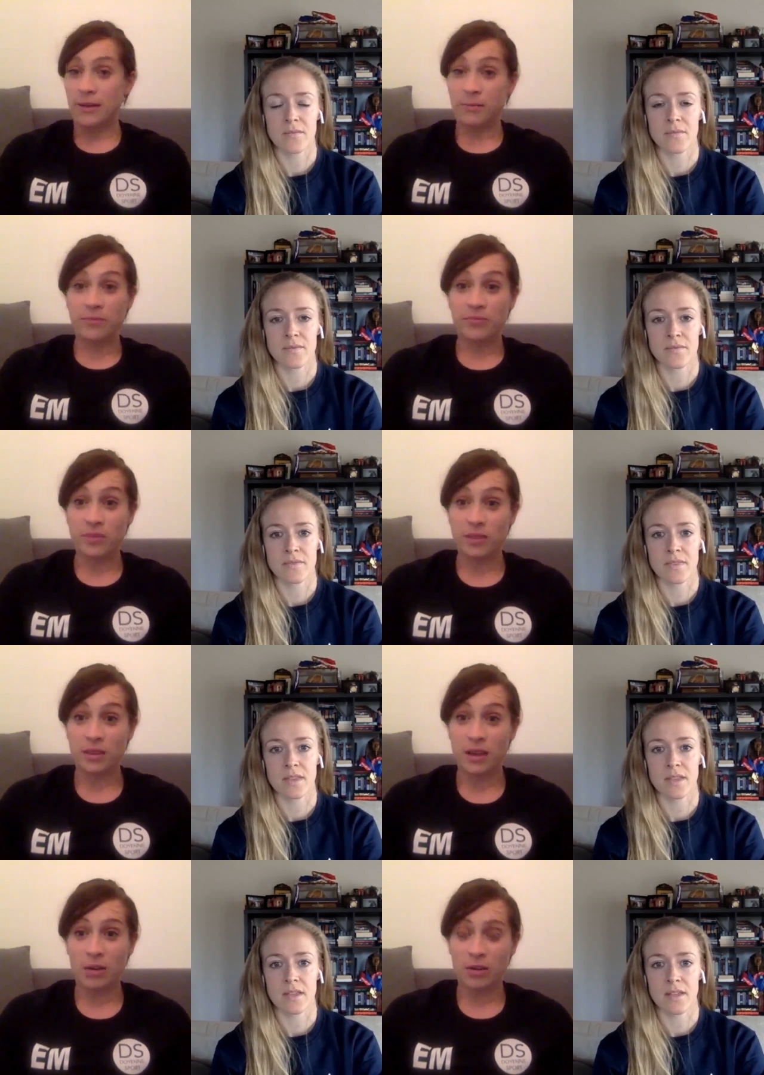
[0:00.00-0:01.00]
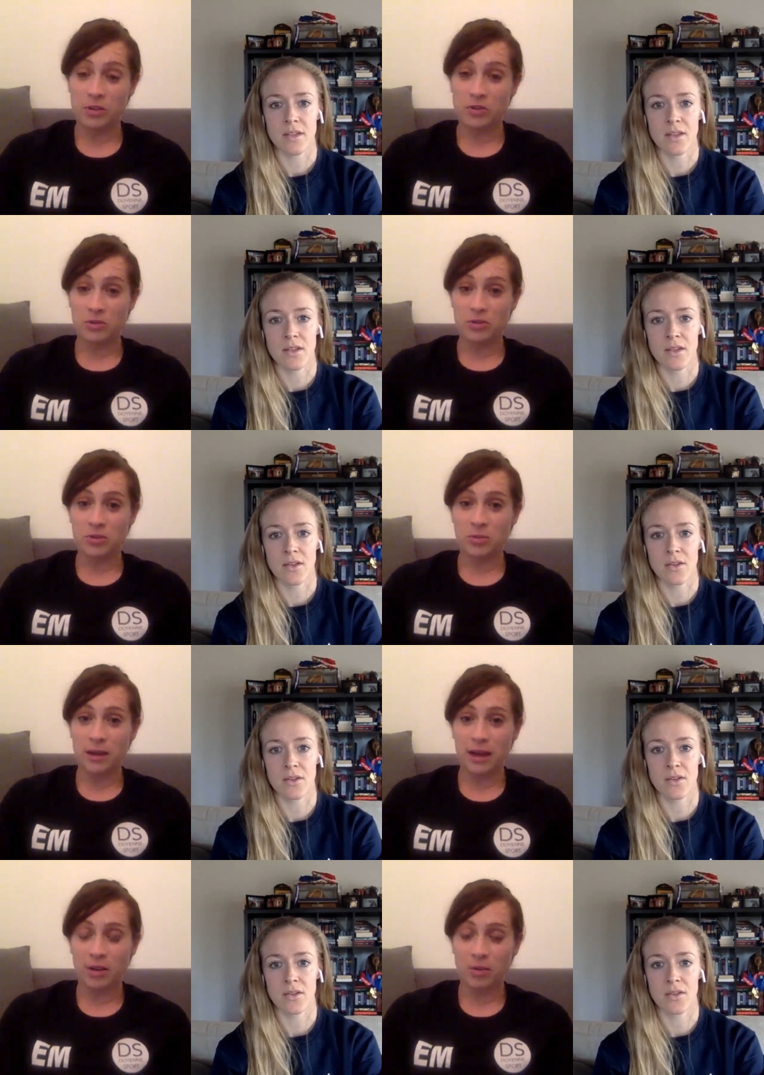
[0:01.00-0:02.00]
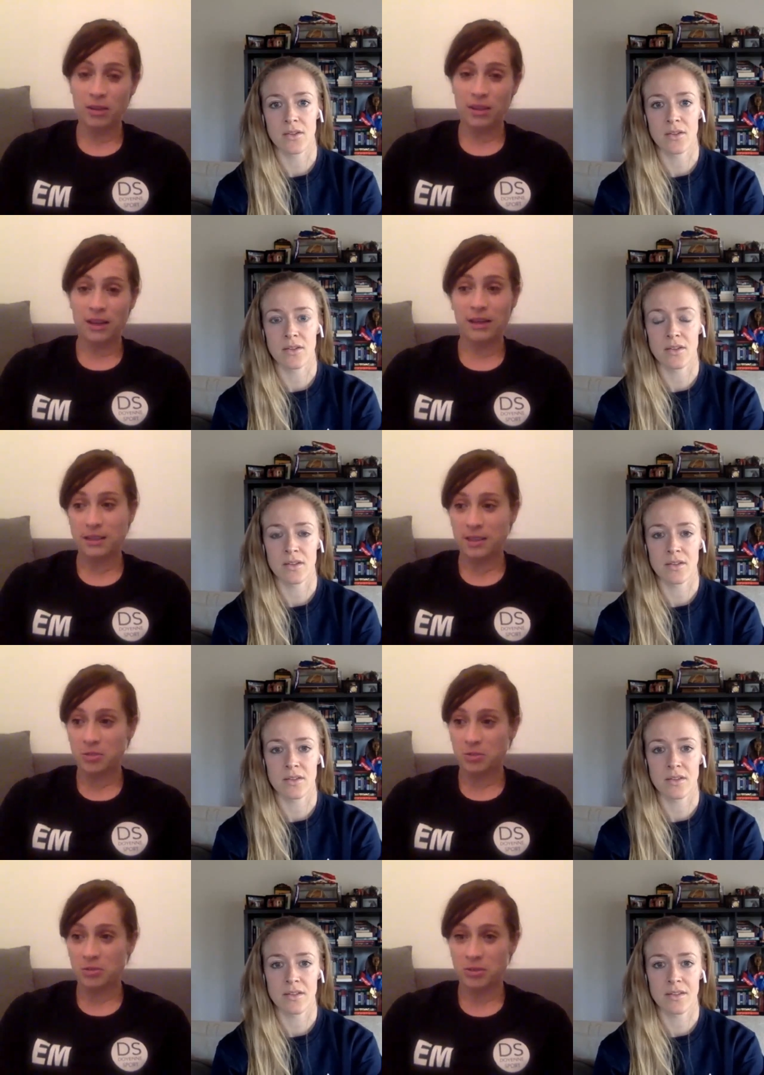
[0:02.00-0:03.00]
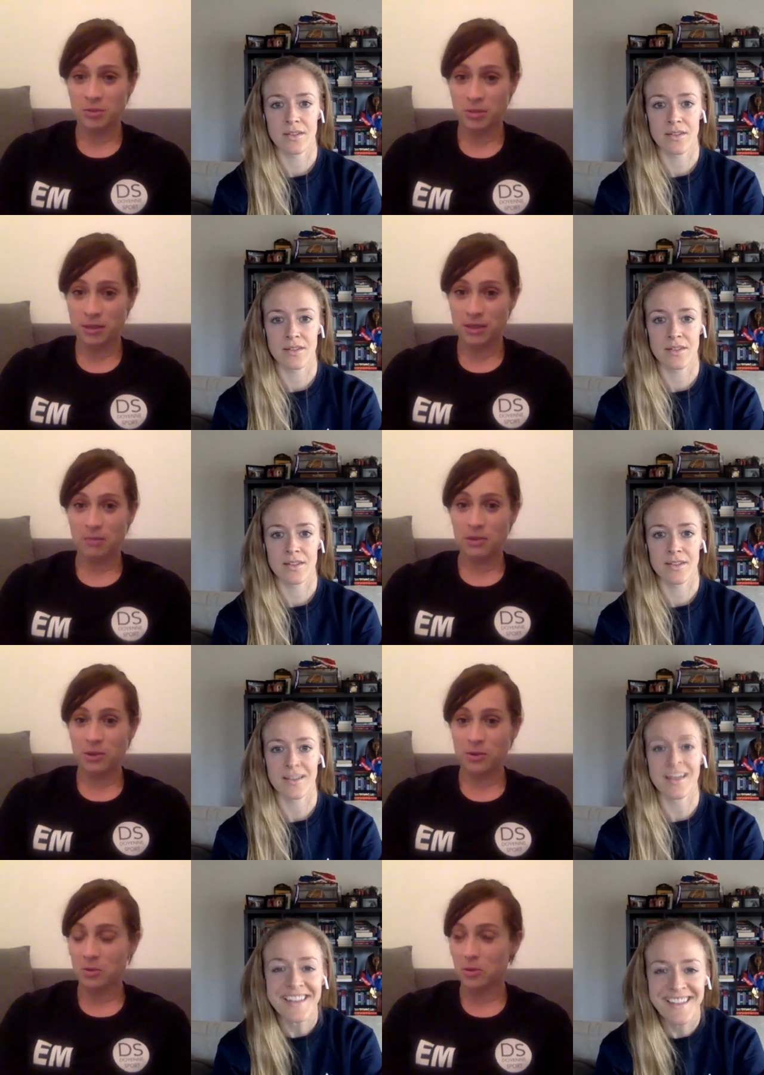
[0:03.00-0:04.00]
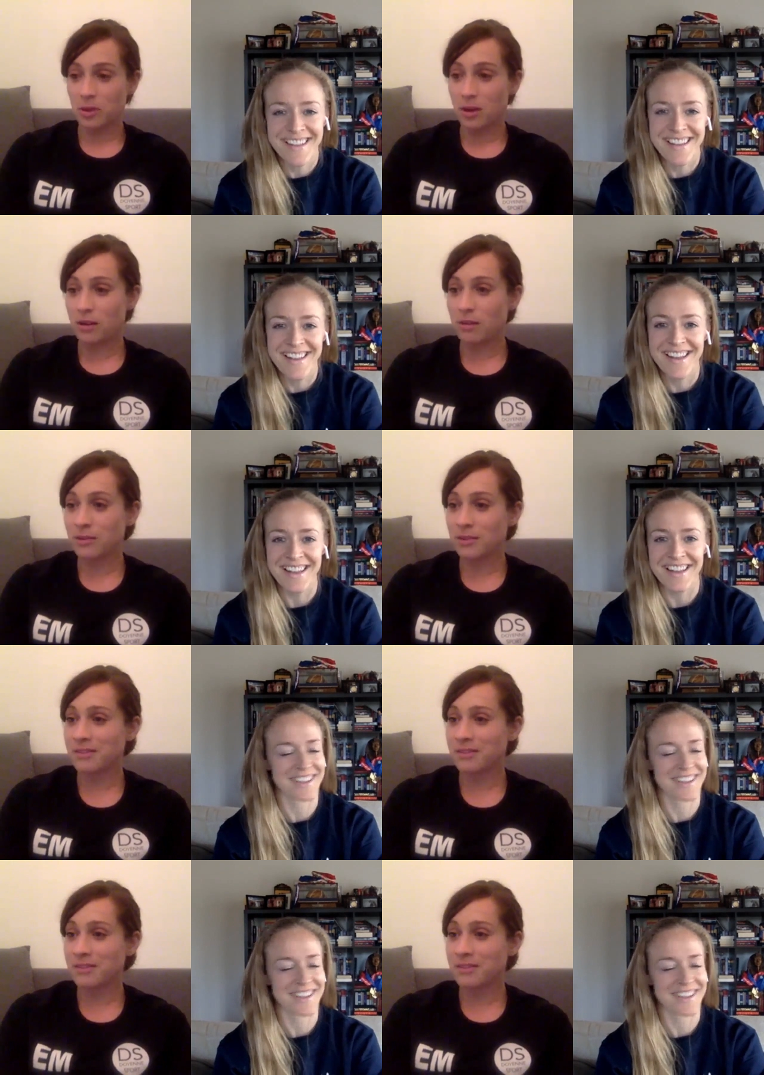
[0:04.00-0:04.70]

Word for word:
Speaker 1: Um, I will introduce you, but I don't really think I need to introduce you because everybody knows who you are.